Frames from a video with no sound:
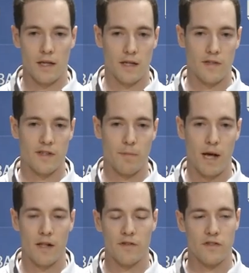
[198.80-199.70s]
like I said,
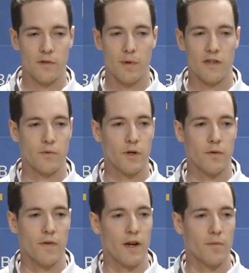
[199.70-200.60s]
balance is the best word.
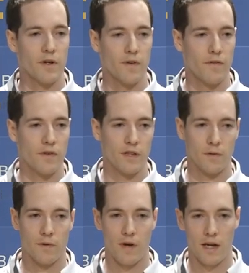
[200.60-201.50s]
We've had a bit of
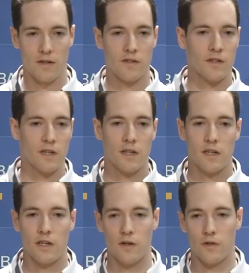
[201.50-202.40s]
everything. We've had,
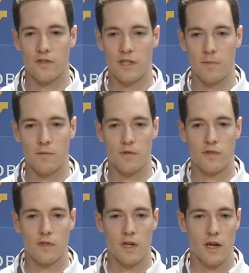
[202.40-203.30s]
you know, the
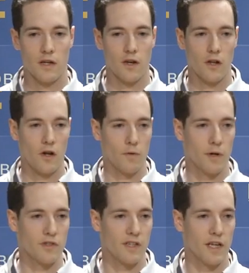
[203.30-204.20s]
teams got along
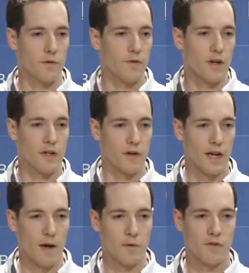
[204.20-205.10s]
well together. We've had a great
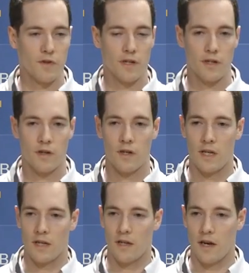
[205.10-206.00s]
atmosphere,
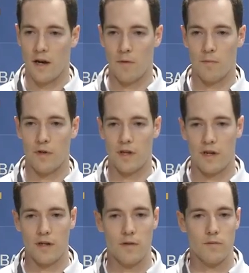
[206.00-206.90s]

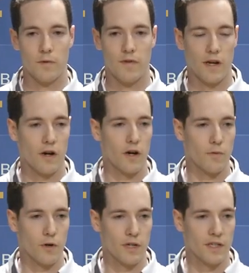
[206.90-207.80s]
we've had a
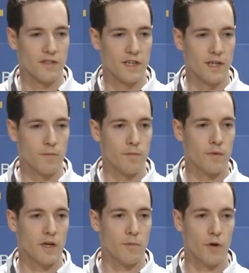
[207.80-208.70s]
hardworking team,
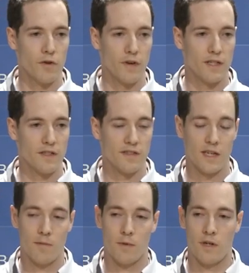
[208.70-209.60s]
a motivated
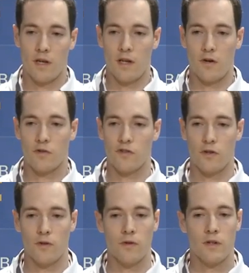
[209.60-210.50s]
team, and
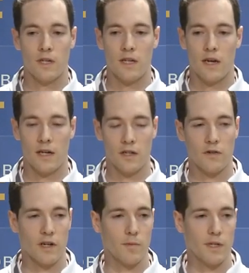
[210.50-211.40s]
also an
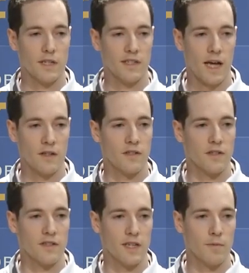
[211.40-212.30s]
incredibly
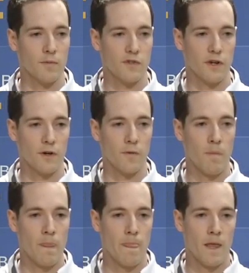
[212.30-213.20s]
talented team. So,